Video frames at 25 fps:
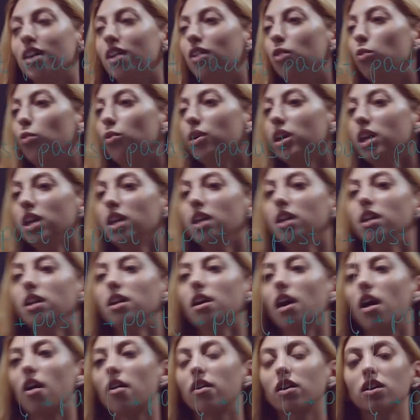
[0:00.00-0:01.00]

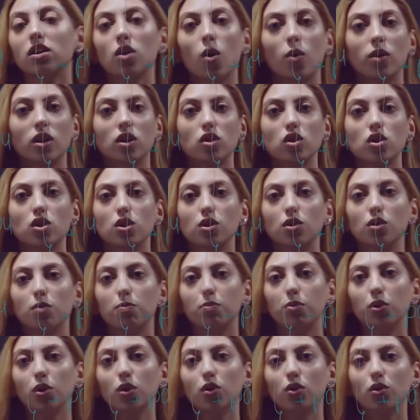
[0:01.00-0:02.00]
we are going to
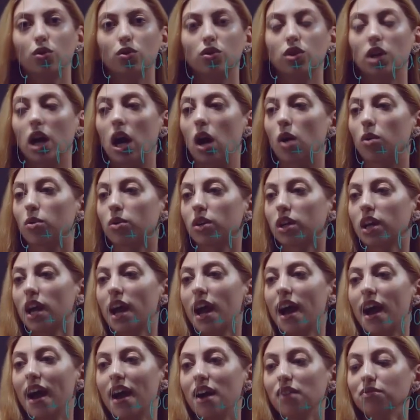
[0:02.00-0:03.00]
put our
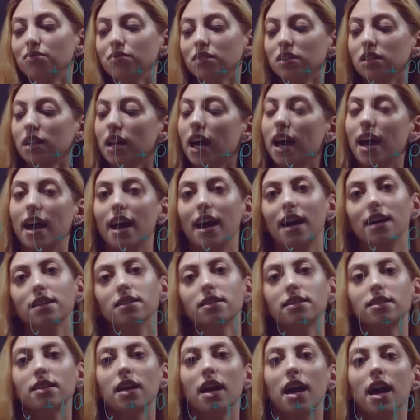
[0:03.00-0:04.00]
have and
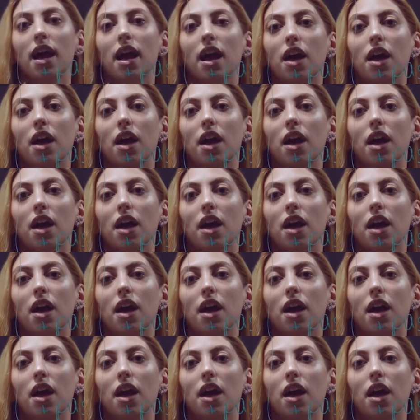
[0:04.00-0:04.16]
has